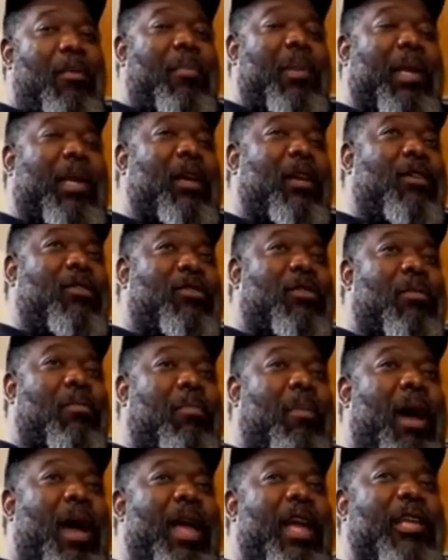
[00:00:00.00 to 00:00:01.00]
because
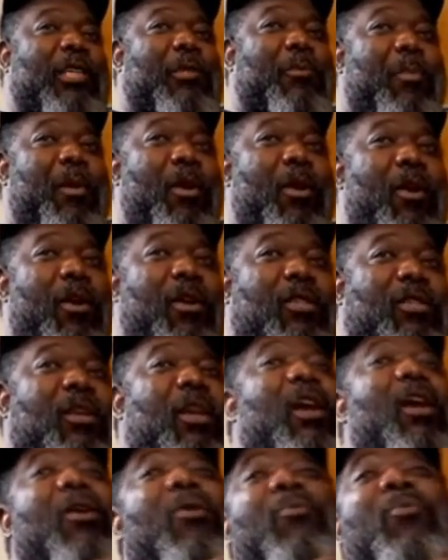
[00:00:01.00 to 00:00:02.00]
my experience
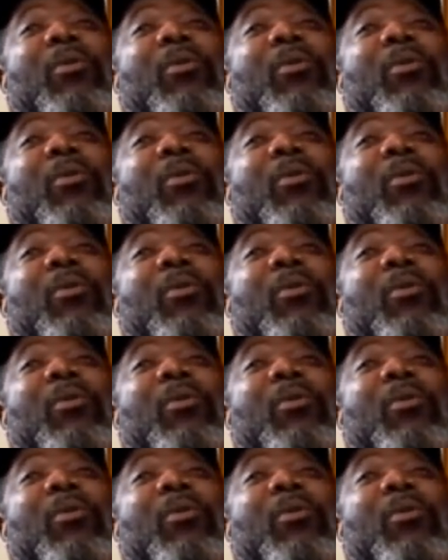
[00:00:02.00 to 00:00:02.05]
there